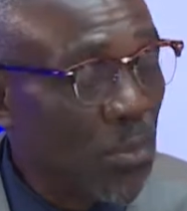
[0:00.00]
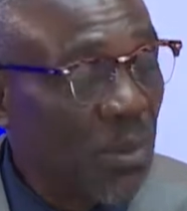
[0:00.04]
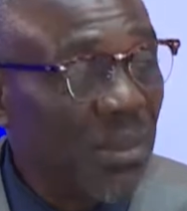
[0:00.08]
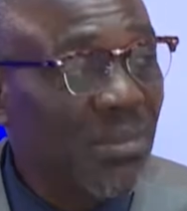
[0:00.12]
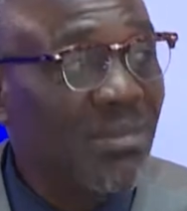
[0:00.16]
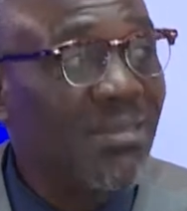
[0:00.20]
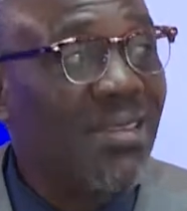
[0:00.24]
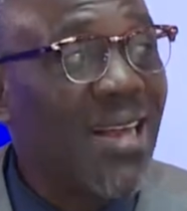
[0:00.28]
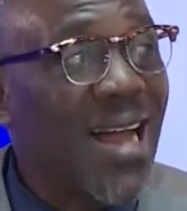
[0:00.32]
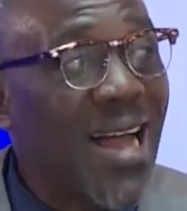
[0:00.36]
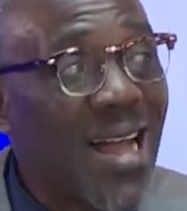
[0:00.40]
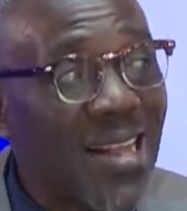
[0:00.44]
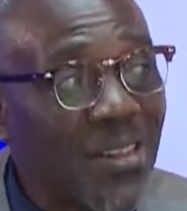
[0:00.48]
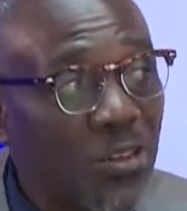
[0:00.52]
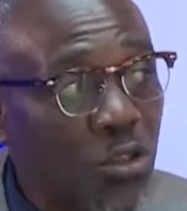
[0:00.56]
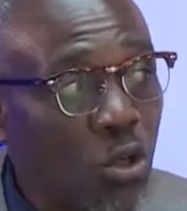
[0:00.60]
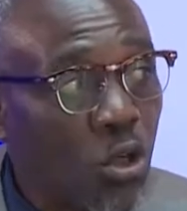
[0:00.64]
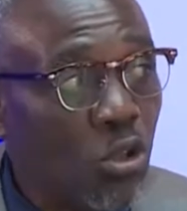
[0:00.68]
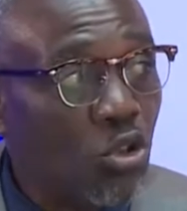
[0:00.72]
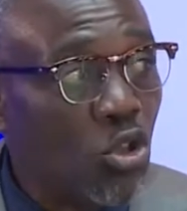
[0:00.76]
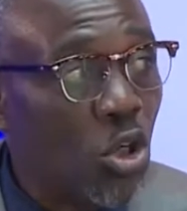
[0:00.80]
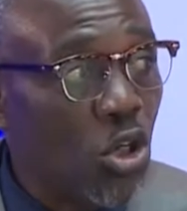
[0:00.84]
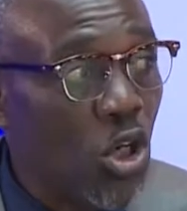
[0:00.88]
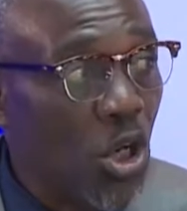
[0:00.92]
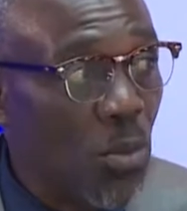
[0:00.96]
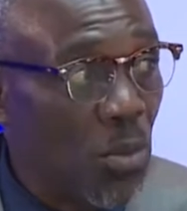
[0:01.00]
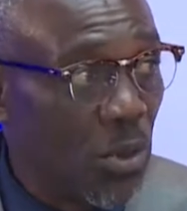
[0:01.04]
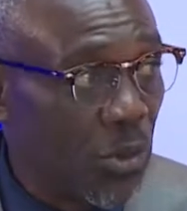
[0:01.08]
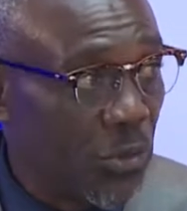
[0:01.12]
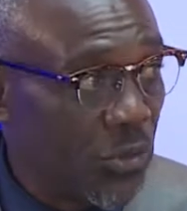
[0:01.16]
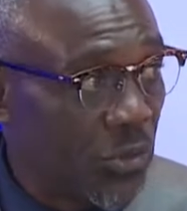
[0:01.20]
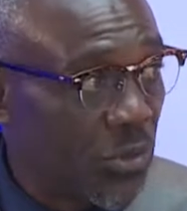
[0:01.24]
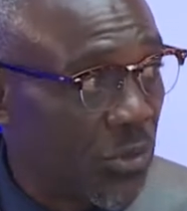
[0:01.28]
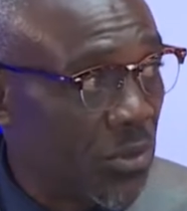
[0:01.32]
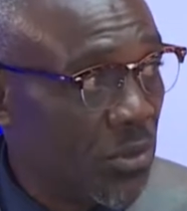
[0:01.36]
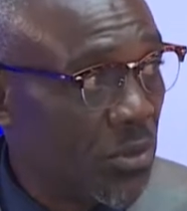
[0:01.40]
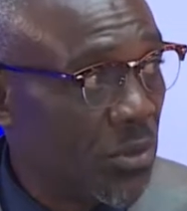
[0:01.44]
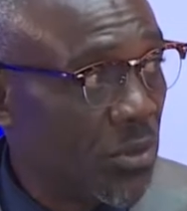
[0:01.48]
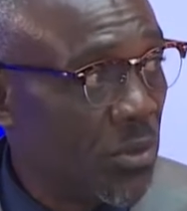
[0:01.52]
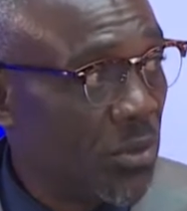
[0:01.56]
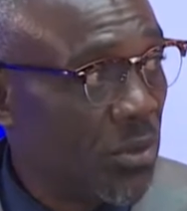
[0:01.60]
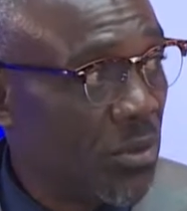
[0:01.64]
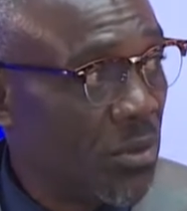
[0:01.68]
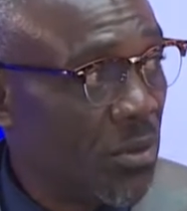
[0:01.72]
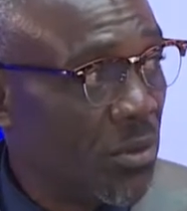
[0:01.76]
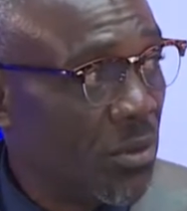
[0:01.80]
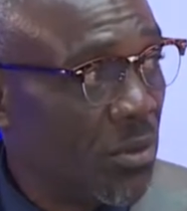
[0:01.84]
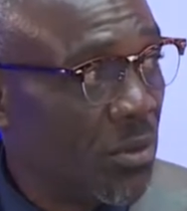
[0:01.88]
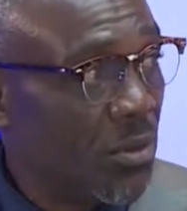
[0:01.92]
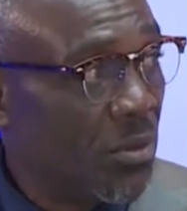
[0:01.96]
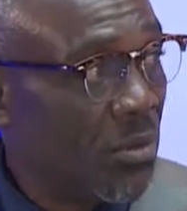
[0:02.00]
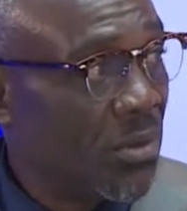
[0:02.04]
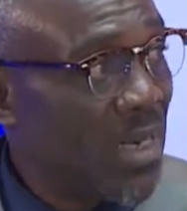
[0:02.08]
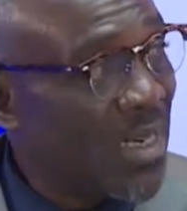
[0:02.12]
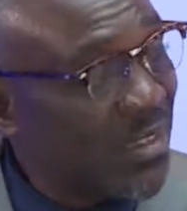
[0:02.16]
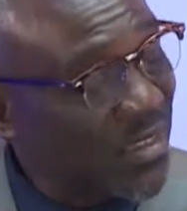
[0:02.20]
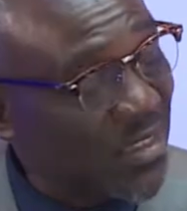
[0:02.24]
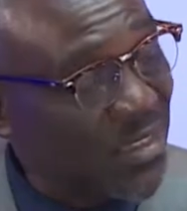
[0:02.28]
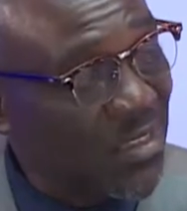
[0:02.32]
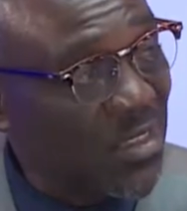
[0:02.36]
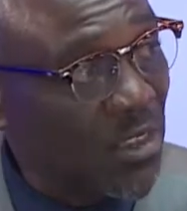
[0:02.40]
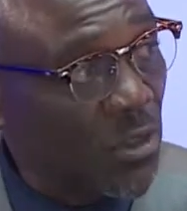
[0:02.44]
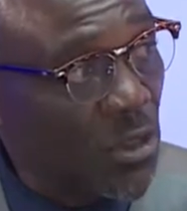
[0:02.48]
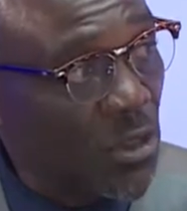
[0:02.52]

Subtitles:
be that autonomous. That is